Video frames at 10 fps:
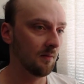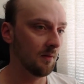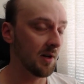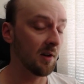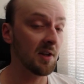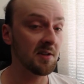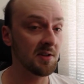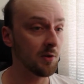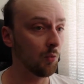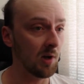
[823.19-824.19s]
Unless
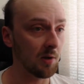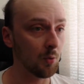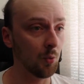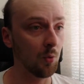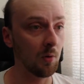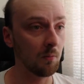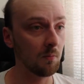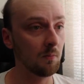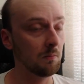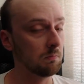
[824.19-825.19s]
it's a really cool,
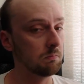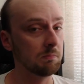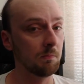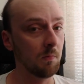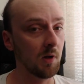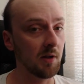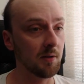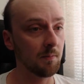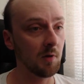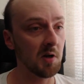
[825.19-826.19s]

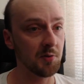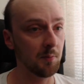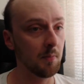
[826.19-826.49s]
custom